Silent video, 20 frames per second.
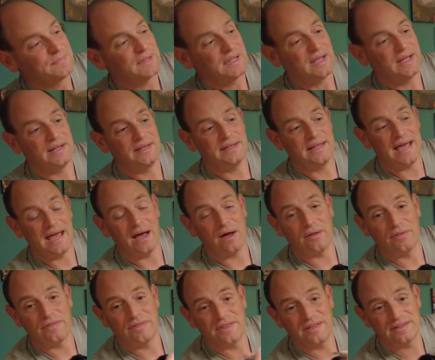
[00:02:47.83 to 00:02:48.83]
And
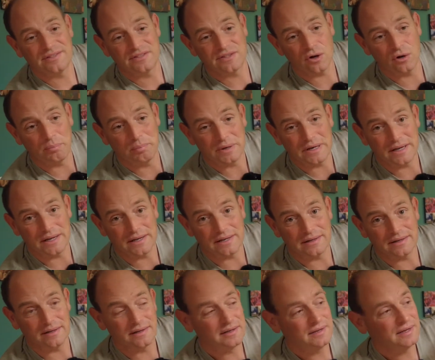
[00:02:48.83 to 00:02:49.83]
now this open
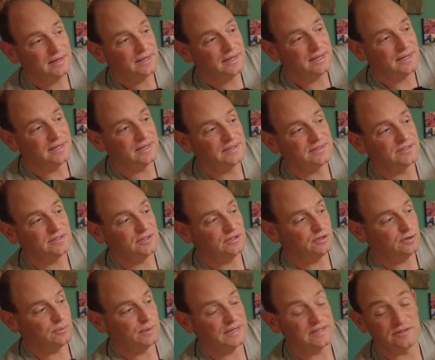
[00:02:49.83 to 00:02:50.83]
end is
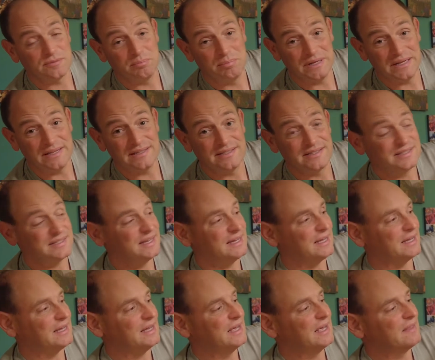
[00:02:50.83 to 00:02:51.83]

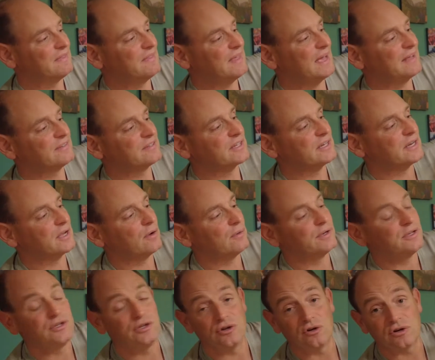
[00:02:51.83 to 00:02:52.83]
USB-C. That's going to go
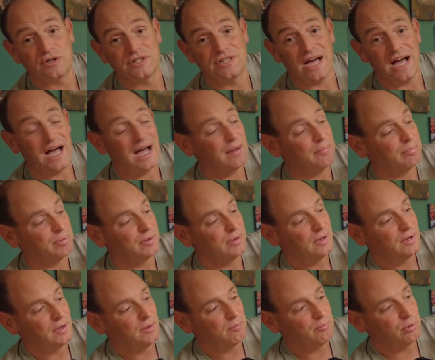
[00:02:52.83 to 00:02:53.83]
into your
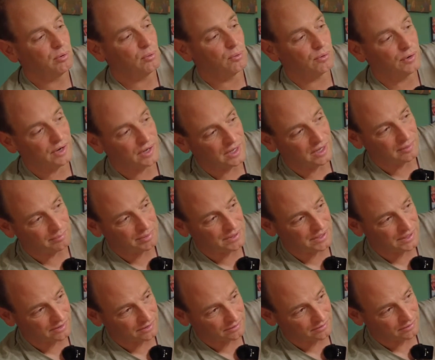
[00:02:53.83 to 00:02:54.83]
top port up
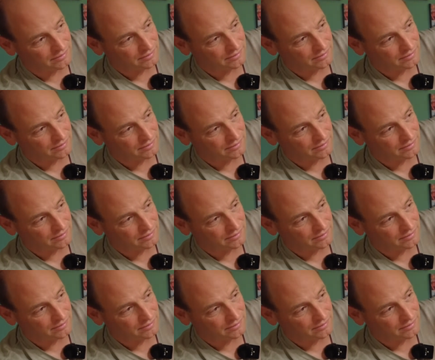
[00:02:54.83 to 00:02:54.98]
here.